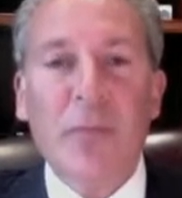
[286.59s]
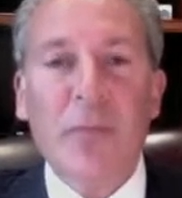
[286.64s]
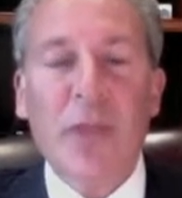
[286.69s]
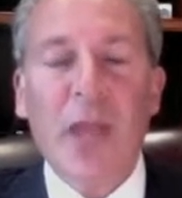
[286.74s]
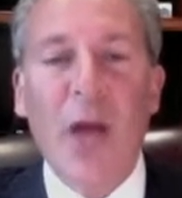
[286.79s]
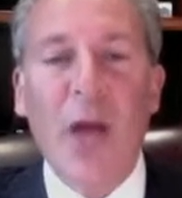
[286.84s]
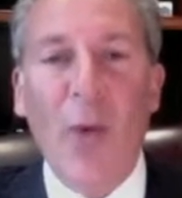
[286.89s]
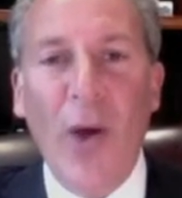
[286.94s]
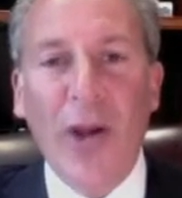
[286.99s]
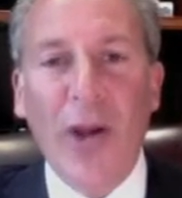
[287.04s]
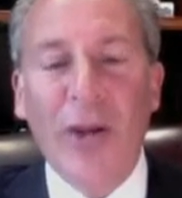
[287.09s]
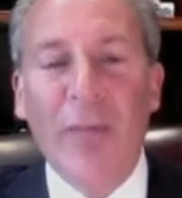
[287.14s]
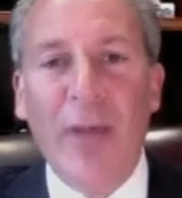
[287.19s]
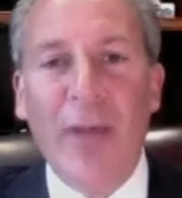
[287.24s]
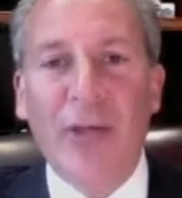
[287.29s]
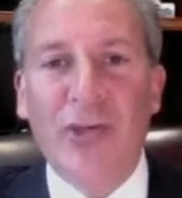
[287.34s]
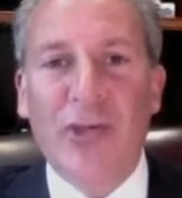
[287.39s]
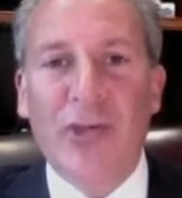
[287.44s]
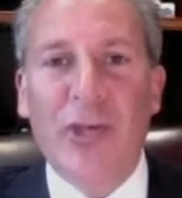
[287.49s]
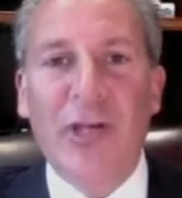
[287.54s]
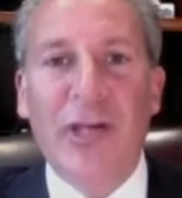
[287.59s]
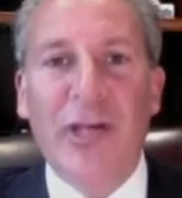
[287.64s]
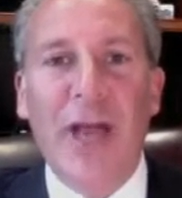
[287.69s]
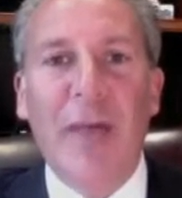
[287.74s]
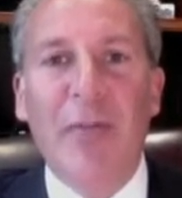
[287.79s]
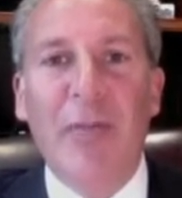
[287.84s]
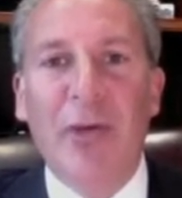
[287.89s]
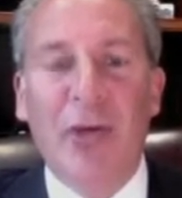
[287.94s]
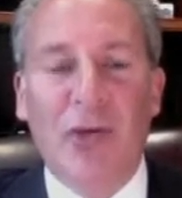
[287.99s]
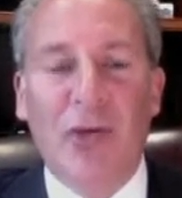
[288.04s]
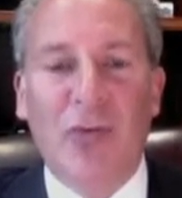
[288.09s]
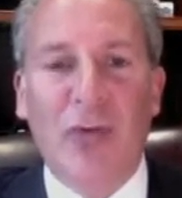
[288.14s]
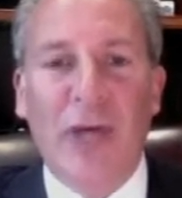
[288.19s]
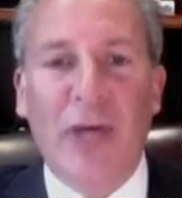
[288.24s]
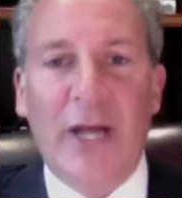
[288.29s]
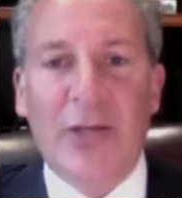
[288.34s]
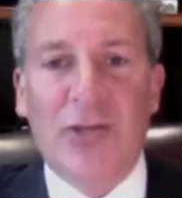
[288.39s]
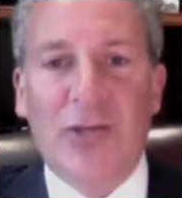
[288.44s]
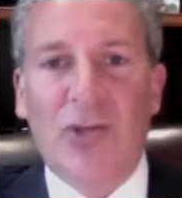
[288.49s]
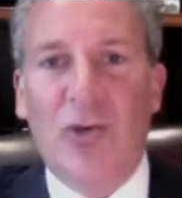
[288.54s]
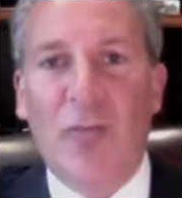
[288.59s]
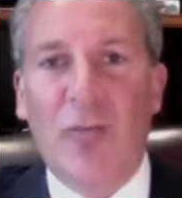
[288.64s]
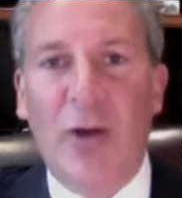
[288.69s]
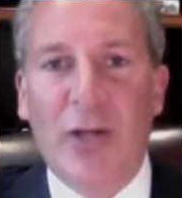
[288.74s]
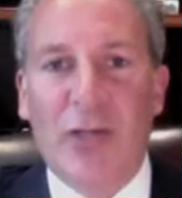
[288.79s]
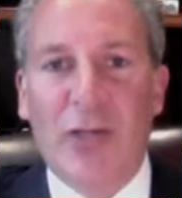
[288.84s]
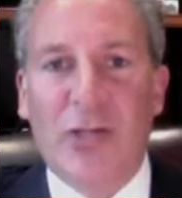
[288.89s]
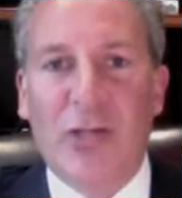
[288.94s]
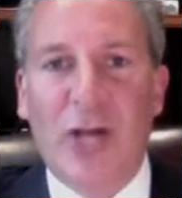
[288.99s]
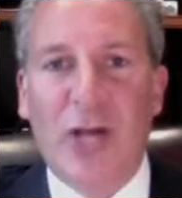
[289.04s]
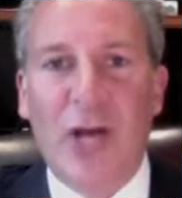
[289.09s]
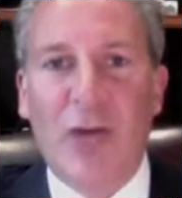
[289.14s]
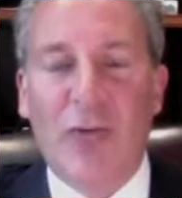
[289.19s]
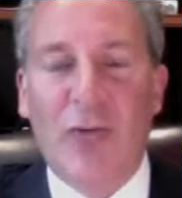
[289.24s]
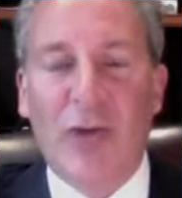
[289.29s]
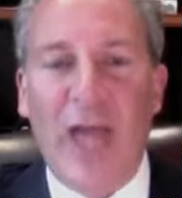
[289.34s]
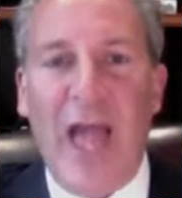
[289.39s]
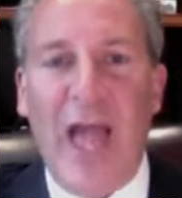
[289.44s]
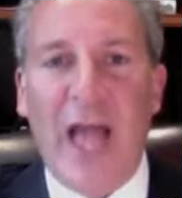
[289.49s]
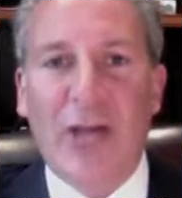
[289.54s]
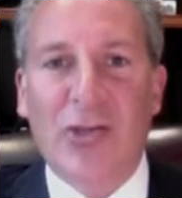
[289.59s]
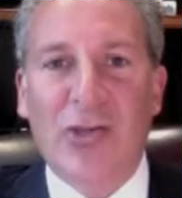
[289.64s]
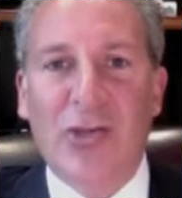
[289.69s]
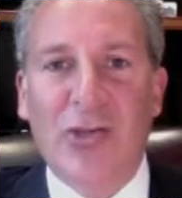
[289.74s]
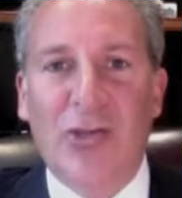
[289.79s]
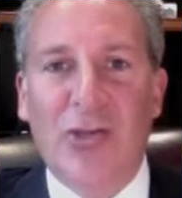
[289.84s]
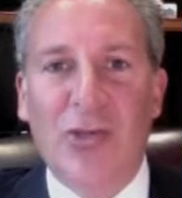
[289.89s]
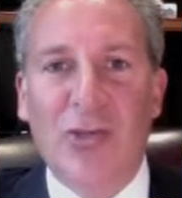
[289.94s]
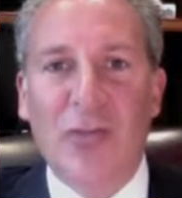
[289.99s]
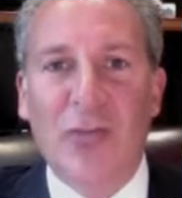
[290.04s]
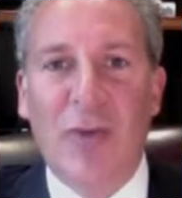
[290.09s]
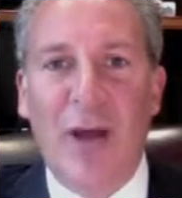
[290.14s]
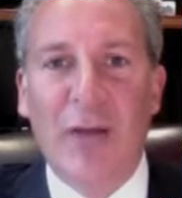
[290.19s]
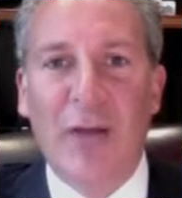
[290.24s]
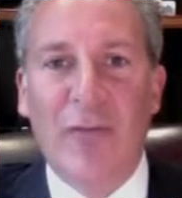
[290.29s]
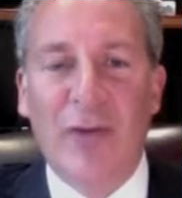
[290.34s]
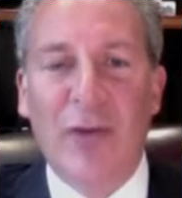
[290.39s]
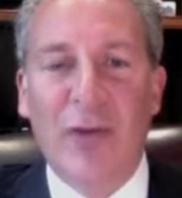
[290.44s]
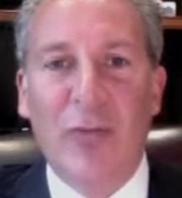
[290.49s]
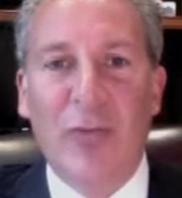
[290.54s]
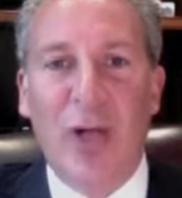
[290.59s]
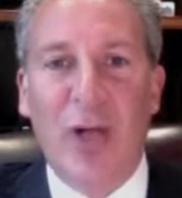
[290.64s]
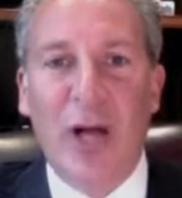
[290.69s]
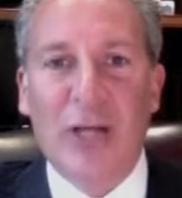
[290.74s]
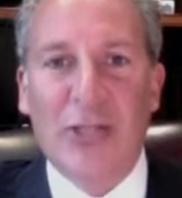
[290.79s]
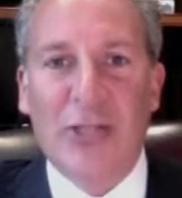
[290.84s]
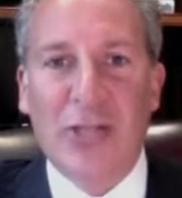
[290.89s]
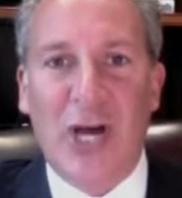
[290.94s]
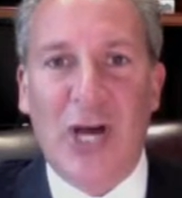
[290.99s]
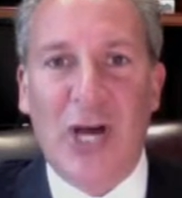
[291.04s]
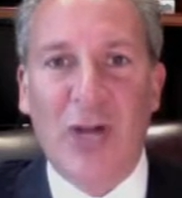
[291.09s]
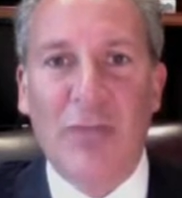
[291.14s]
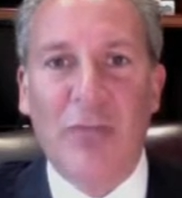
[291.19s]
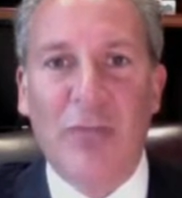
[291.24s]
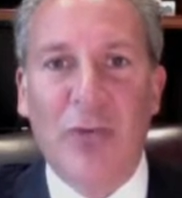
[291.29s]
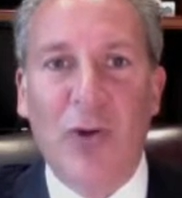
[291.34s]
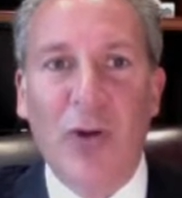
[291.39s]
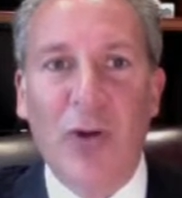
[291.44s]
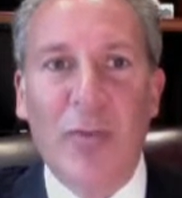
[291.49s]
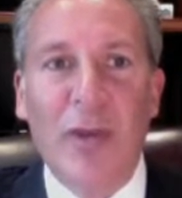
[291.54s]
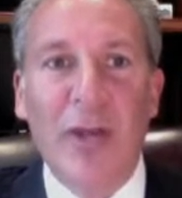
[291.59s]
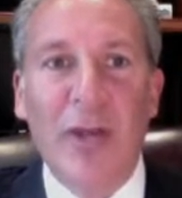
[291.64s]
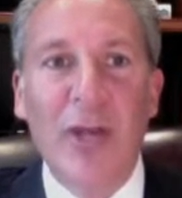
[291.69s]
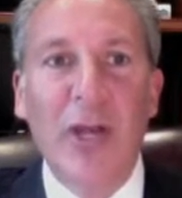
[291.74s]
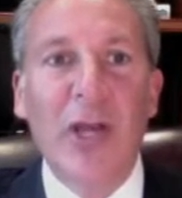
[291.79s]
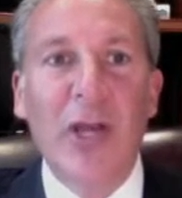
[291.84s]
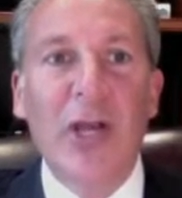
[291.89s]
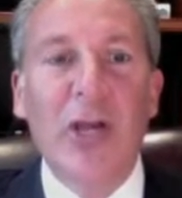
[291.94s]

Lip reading: I wanted to mention again, because we got so much reaction to my video blogs on employment.